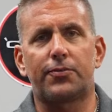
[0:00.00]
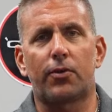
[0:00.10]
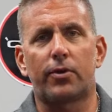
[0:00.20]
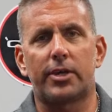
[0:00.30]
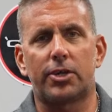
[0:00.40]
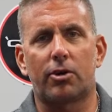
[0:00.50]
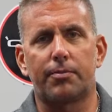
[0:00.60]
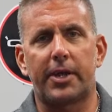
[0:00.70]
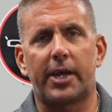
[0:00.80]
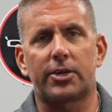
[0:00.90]
Florida is home
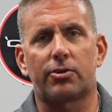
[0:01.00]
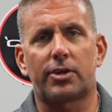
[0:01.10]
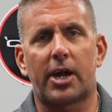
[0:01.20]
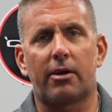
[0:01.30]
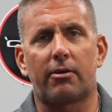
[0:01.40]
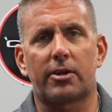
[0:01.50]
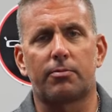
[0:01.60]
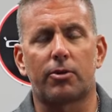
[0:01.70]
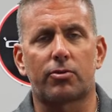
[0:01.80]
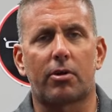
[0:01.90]
to Hankster's Hot Rods
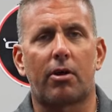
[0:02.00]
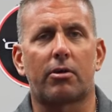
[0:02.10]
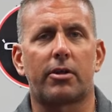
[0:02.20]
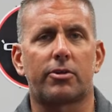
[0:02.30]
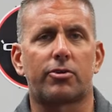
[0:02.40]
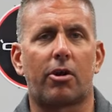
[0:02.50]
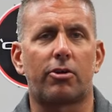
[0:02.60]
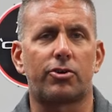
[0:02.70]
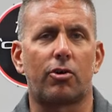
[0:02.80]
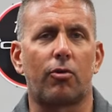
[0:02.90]
Muscle Car and Collector Car
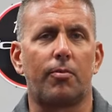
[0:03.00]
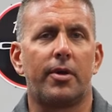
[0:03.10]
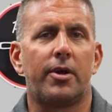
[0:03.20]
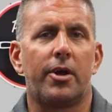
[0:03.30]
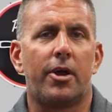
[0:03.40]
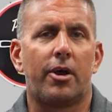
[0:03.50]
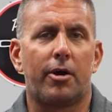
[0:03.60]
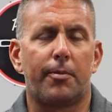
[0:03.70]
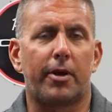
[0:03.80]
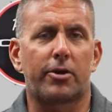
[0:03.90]
Showroom,
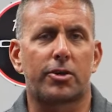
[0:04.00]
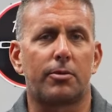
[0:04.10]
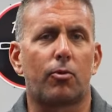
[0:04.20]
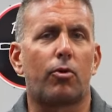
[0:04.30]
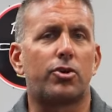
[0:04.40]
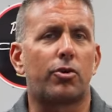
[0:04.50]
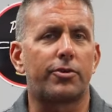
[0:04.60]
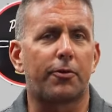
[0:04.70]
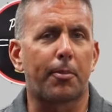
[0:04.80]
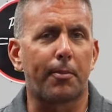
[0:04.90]
America's number one choice
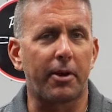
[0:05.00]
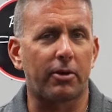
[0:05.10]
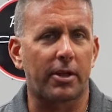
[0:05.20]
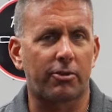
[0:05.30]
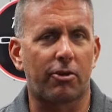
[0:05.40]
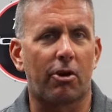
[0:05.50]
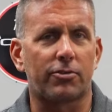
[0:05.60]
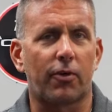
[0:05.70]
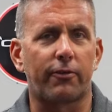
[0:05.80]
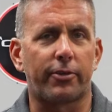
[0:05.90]
for premier collector cars
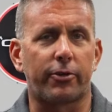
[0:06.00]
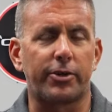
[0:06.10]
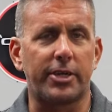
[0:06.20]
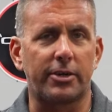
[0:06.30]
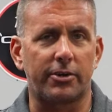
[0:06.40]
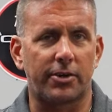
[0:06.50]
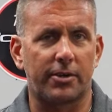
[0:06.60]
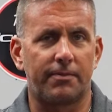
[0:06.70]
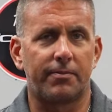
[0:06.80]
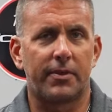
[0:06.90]
for over 30 years.
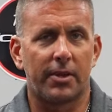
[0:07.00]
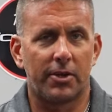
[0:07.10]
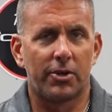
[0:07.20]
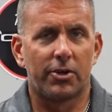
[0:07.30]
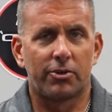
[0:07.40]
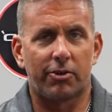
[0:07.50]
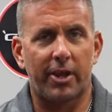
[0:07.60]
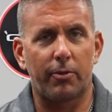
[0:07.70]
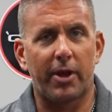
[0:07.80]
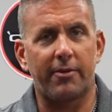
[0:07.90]

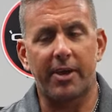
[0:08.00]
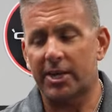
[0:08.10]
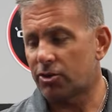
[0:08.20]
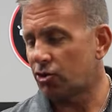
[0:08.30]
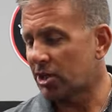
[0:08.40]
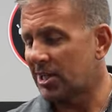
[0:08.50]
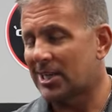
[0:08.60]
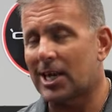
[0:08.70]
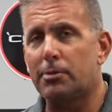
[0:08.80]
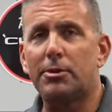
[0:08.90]
Today we have Hankster's
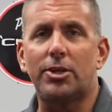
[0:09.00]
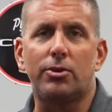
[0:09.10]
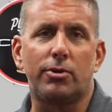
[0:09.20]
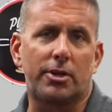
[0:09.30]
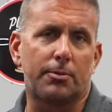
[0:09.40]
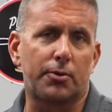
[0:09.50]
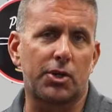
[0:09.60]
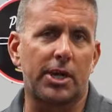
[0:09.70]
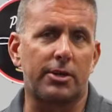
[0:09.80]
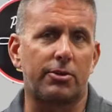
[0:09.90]
consignment unit to
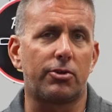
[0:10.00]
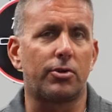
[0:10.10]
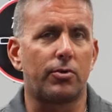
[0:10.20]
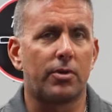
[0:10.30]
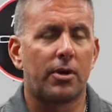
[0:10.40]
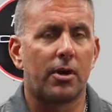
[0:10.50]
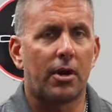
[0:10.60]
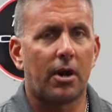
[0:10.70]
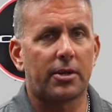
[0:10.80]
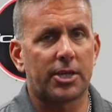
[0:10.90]
present to you.
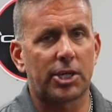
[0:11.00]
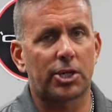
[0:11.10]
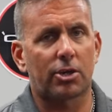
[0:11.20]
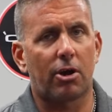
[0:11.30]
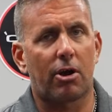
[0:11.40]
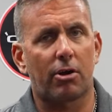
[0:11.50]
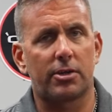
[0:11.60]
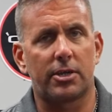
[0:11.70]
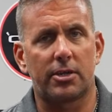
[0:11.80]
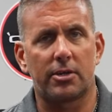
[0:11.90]
Uh, this is a car
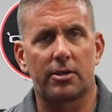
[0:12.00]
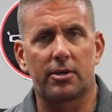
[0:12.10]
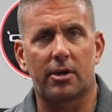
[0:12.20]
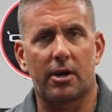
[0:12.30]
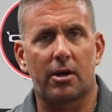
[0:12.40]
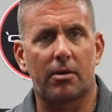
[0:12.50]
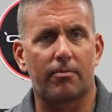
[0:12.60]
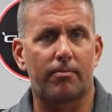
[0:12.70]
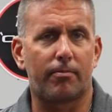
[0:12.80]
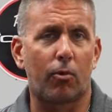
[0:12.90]
that uh,
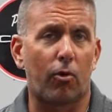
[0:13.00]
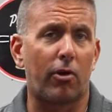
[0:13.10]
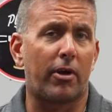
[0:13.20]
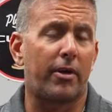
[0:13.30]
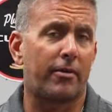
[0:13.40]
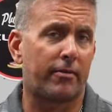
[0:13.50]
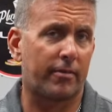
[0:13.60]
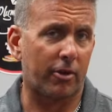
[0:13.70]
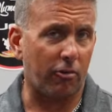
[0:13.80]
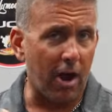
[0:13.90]
more
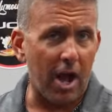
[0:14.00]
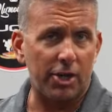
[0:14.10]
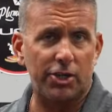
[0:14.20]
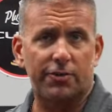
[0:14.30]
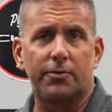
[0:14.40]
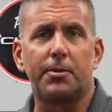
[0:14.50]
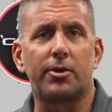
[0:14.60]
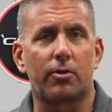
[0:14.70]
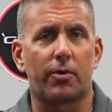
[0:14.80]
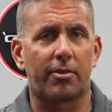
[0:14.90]
the garage is
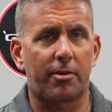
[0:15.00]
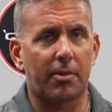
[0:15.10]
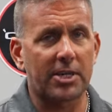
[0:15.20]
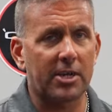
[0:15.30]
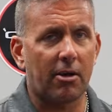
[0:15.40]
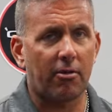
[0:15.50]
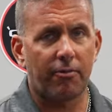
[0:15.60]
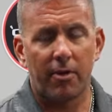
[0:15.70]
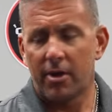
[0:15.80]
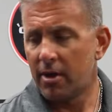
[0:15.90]
familiar with than
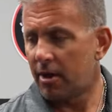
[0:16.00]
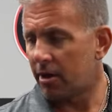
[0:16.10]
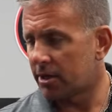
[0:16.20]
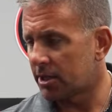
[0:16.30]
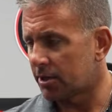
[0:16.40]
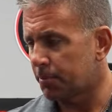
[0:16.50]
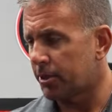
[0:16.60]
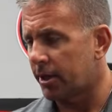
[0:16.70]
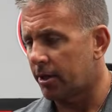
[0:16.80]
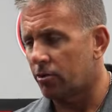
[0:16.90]
myself because uh, this
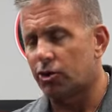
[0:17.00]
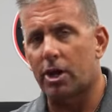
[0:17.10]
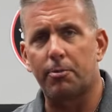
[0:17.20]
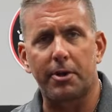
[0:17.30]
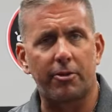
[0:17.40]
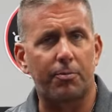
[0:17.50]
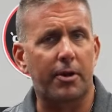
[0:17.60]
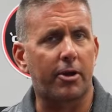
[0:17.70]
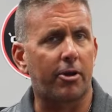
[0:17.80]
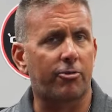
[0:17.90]
particular gentleman has
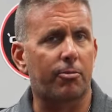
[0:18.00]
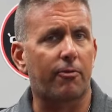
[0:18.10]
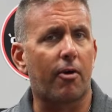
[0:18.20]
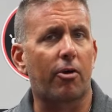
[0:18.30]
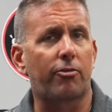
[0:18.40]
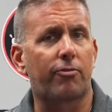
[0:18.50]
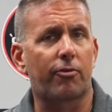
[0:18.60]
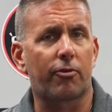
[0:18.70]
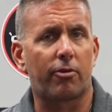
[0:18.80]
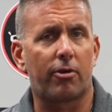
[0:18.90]
been a customer of ours
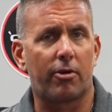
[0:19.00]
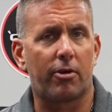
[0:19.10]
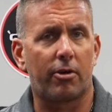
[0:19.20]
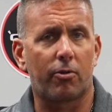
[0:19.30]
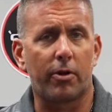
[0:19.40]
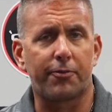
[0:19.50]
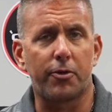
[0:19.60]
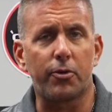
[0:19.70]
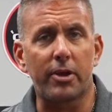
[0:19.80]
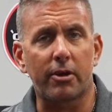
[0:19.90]
for uh, quite a
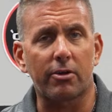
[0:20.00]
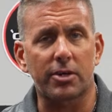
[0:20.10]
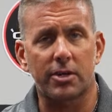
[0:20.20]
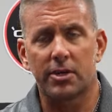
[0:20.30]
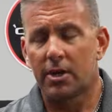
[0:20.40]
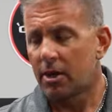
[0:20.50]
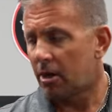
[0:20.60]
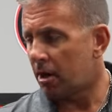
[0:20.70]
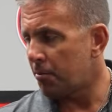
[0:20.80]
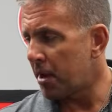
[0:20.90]
few years.
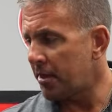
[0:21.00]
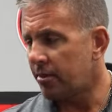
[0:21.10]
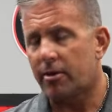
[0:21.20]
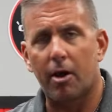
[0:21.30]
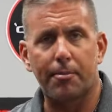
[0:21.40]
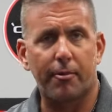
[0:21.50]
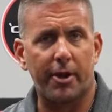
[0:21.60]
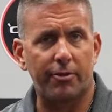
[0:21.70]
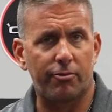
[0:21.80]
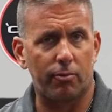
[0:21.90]
Uh, many of the
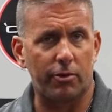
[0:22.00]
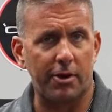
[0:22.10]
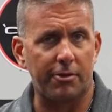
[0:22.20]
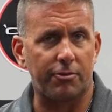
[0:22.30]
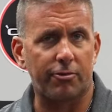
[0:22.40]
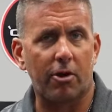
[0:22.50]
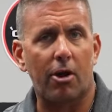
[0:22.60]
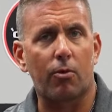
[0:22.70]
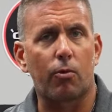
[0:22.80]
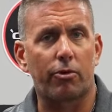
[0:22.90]
upgrades that were done on this
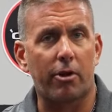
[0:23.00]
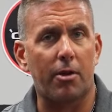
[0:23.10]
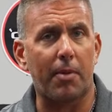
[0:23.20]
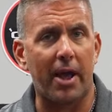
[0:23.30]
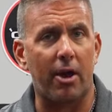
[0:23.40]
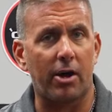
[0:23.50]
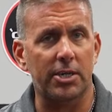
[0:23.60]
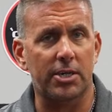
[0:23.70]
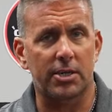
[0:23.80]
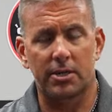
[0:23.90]
car were done by
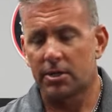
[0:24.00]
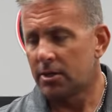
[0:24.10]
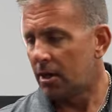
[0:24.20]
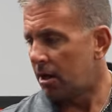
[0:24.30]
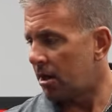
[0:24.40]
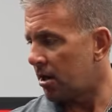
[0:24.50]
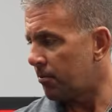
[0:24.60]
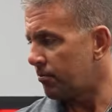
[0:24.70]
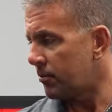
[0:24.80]
us. Um,